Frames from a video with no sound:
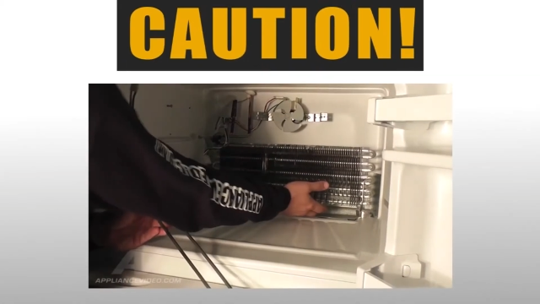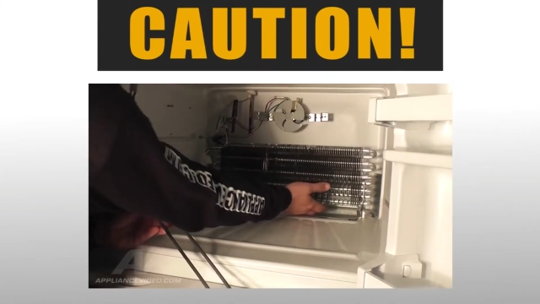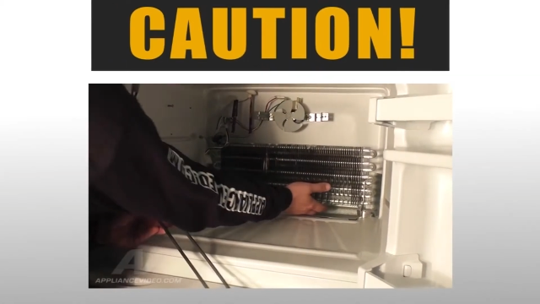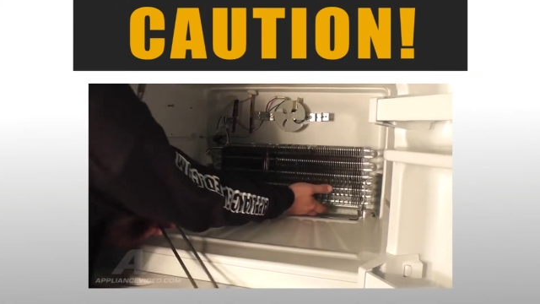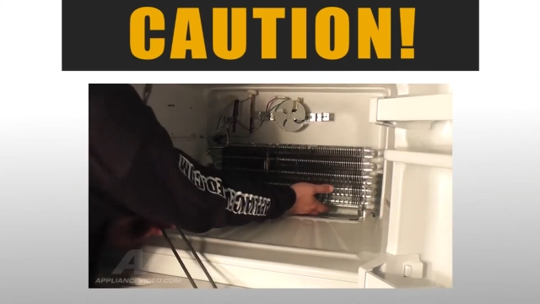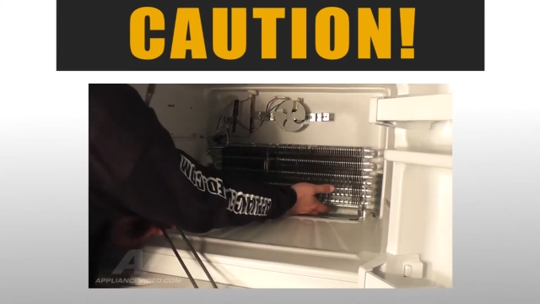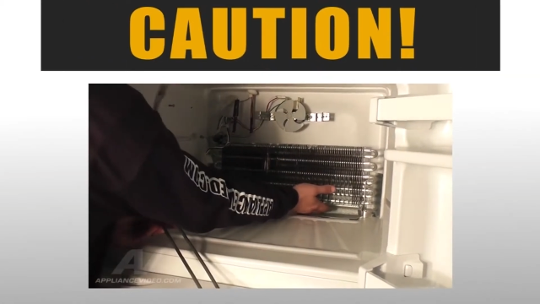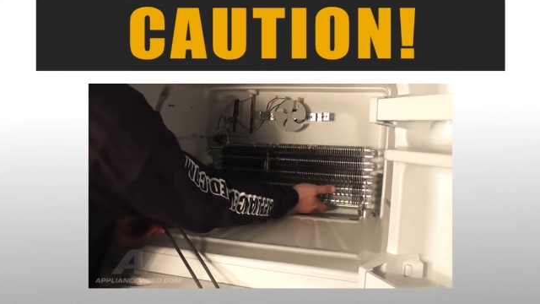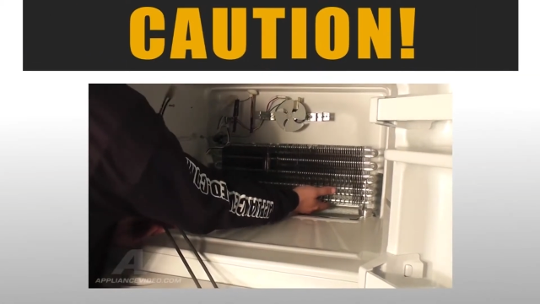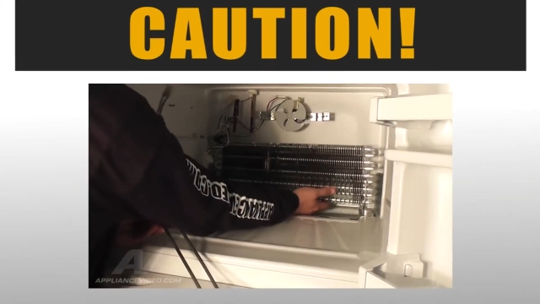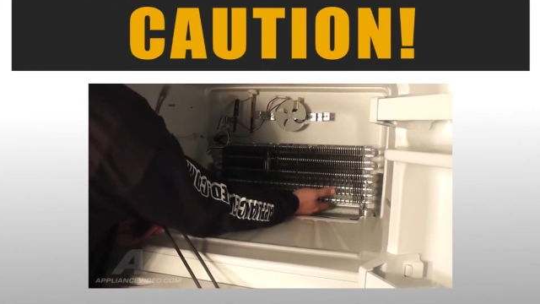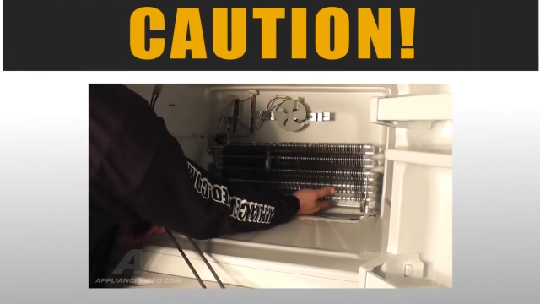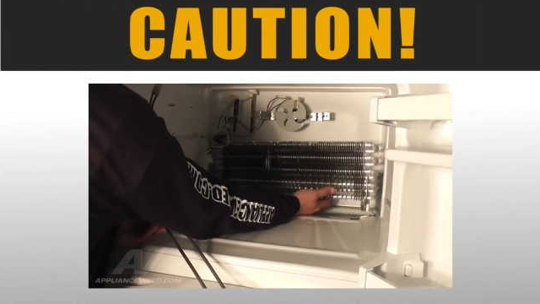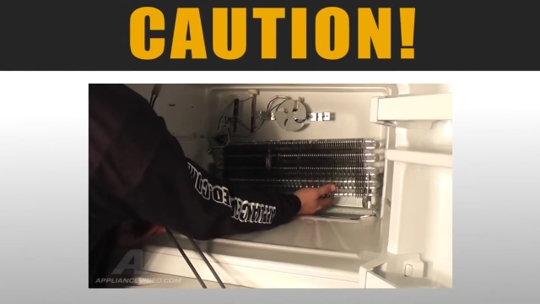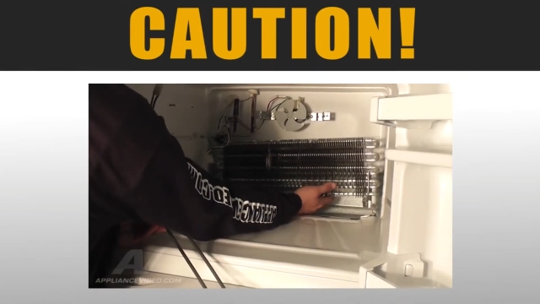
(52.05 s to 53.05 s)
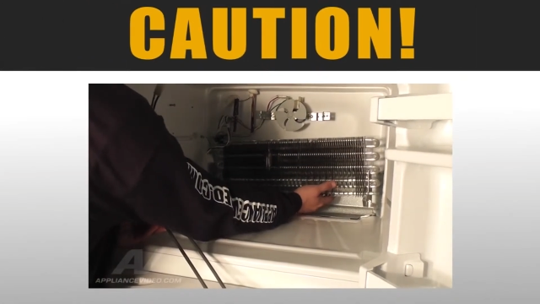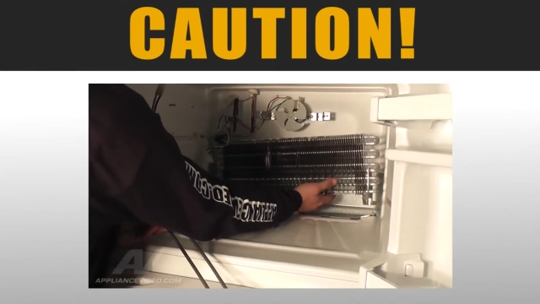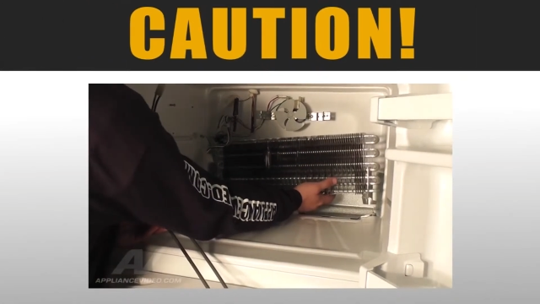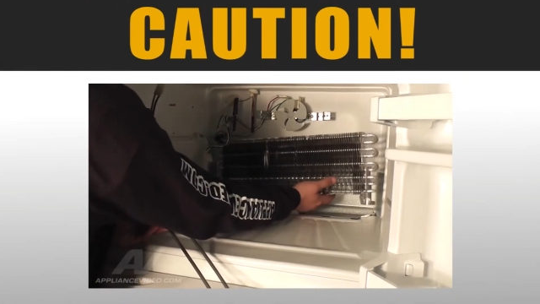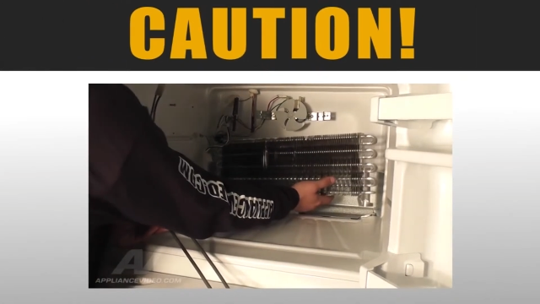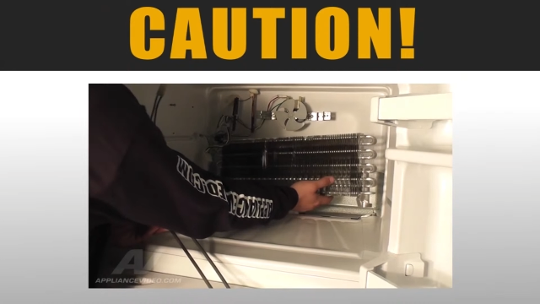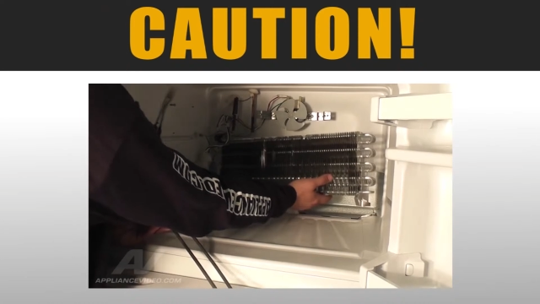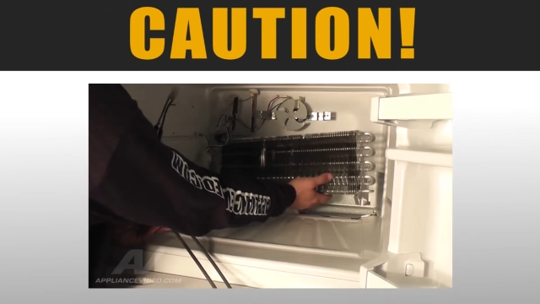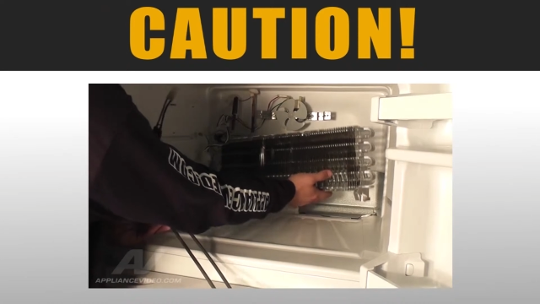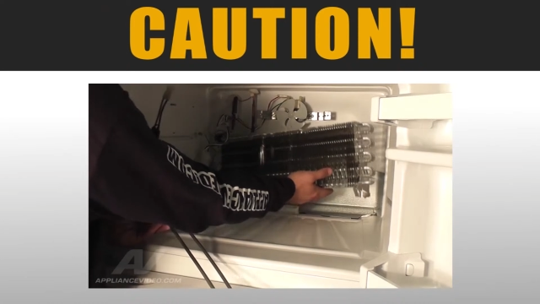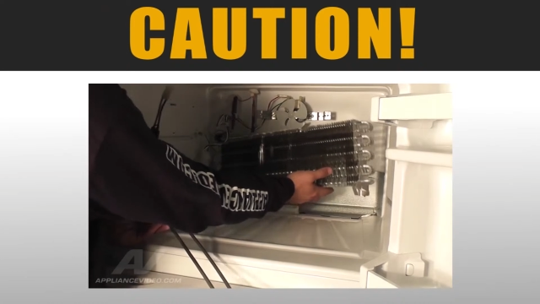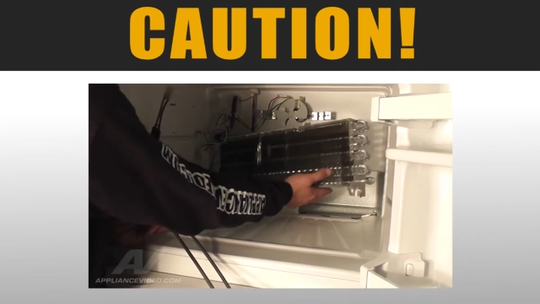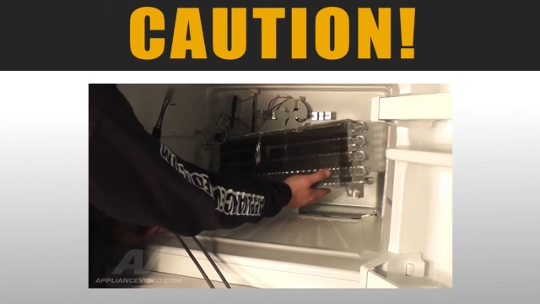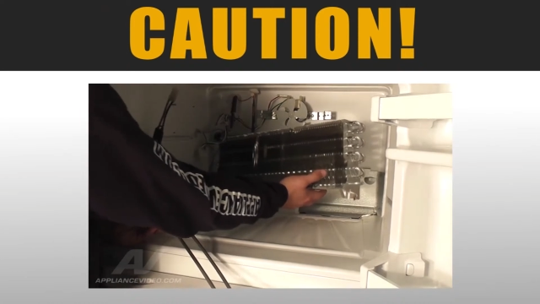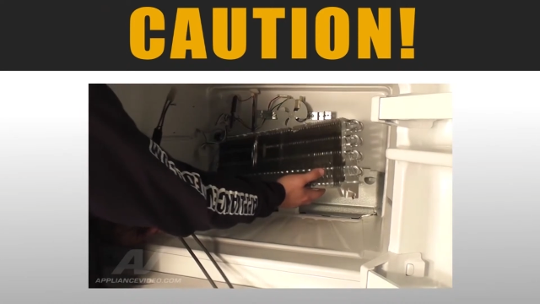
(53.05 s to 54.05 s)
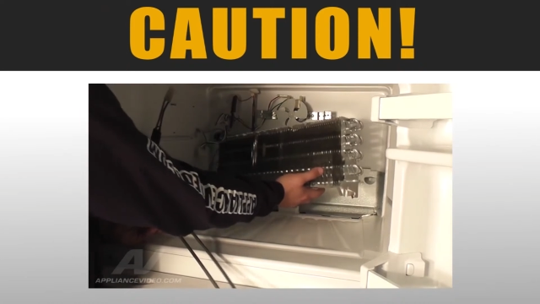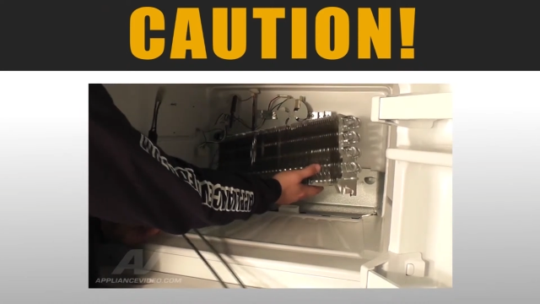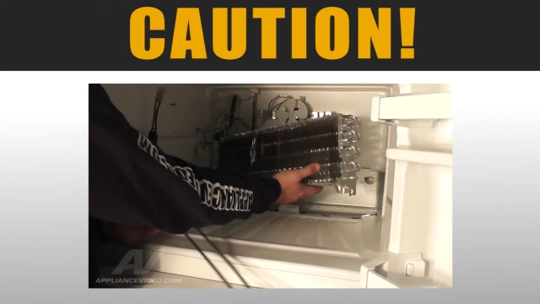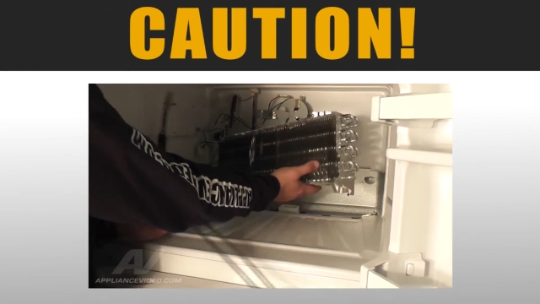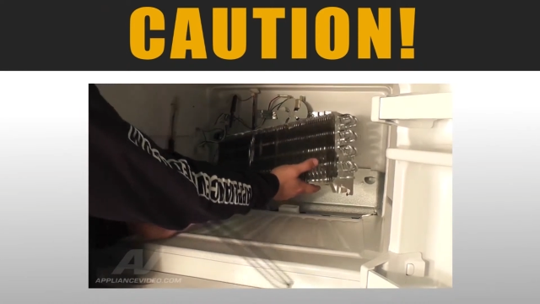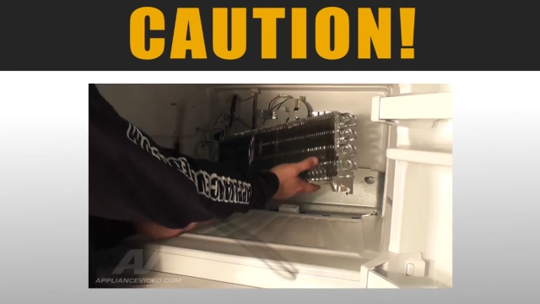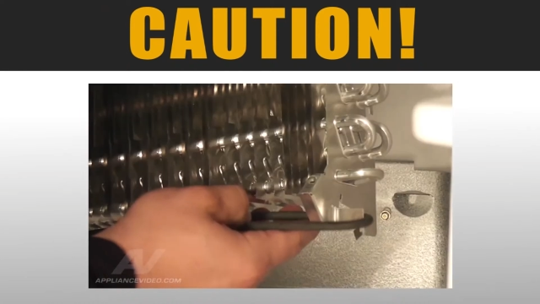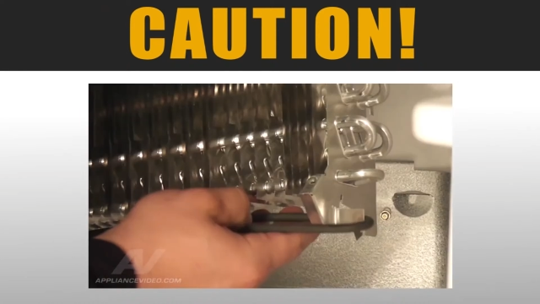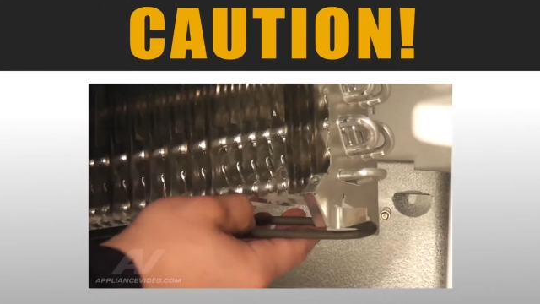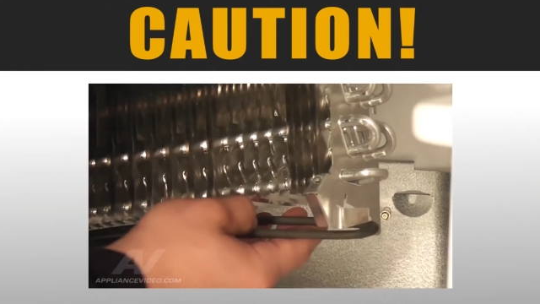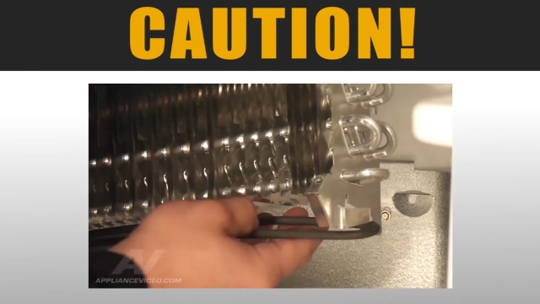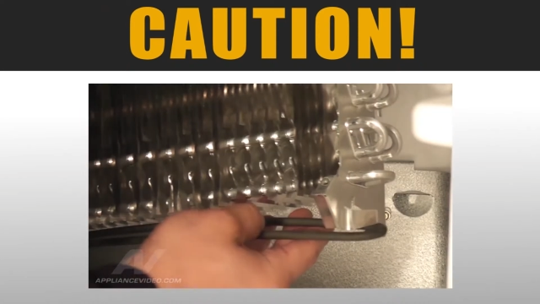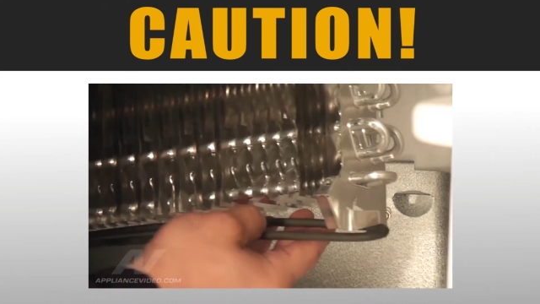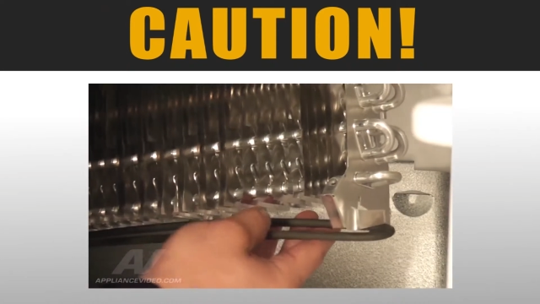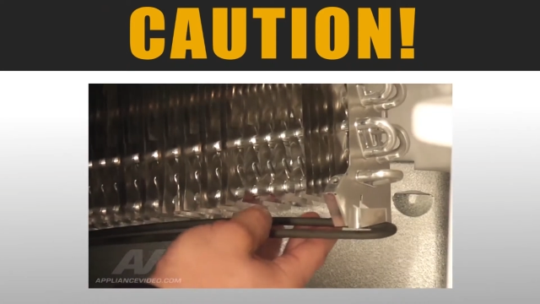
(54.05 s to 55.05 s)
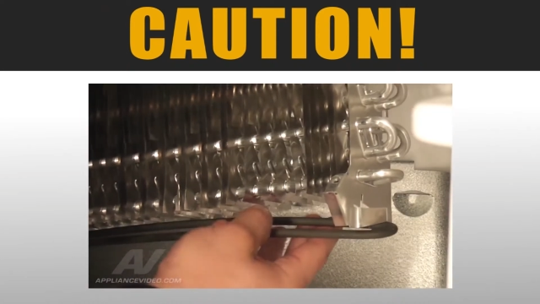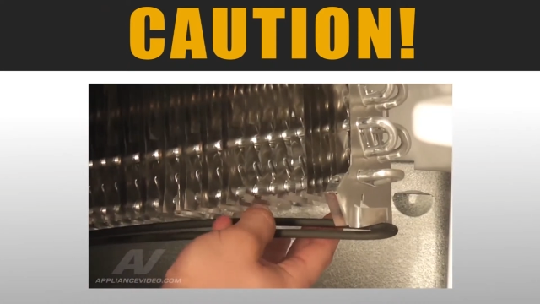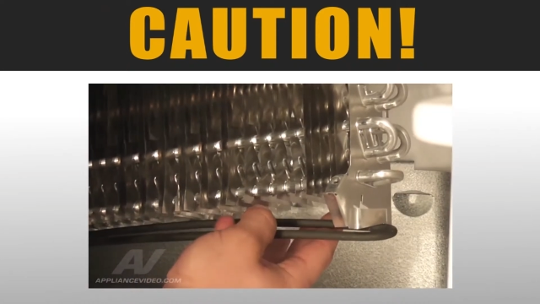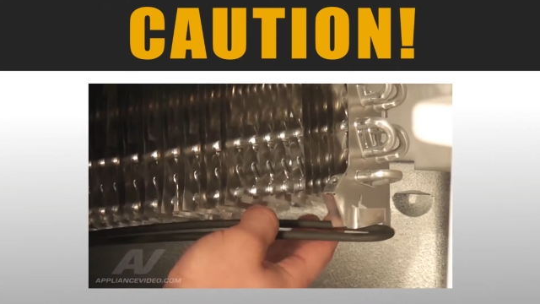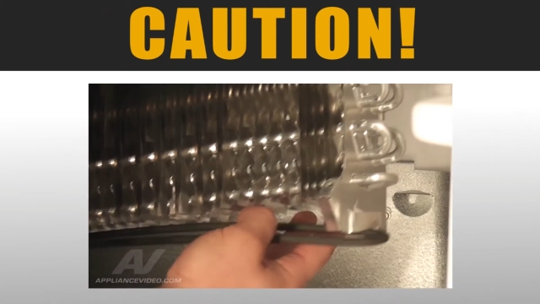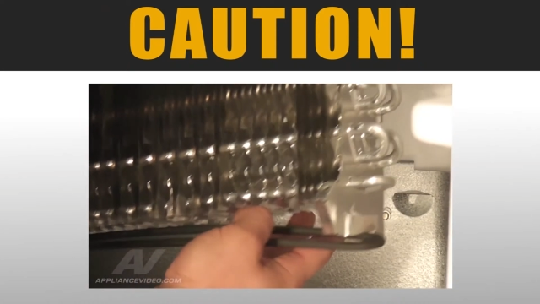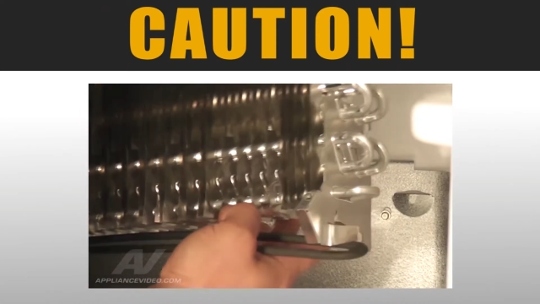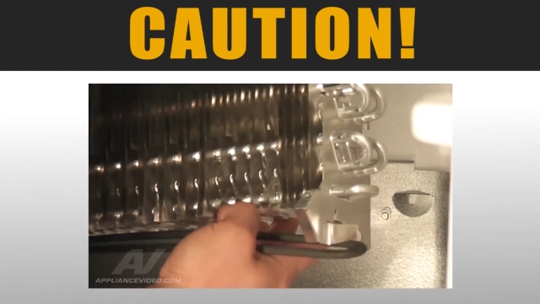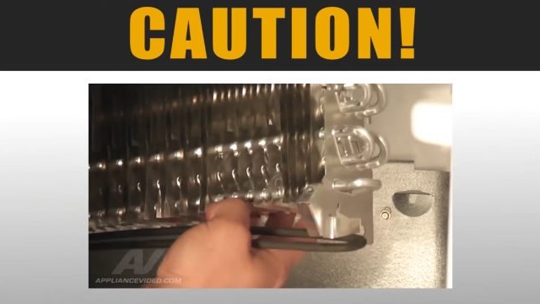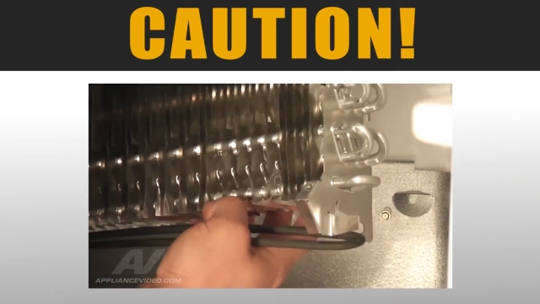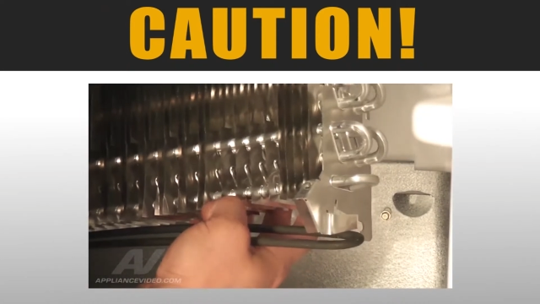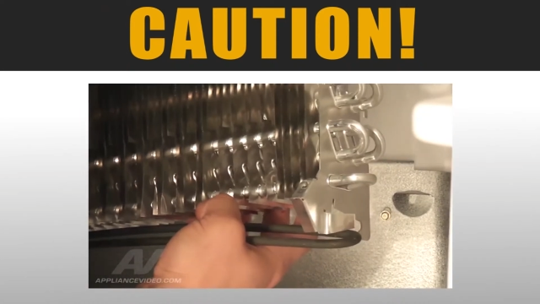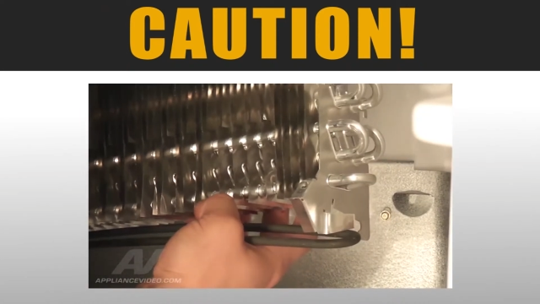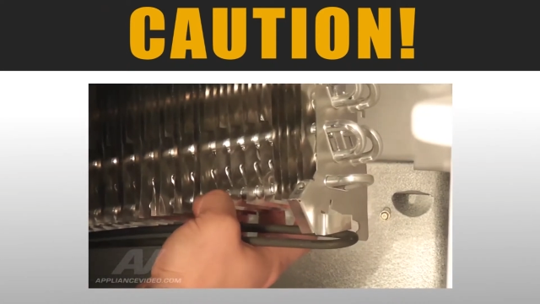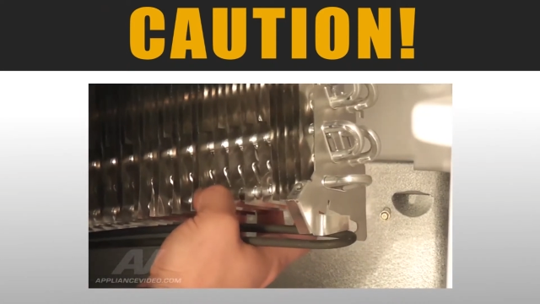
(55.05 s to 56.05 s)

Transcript: [unreadable: no face in view]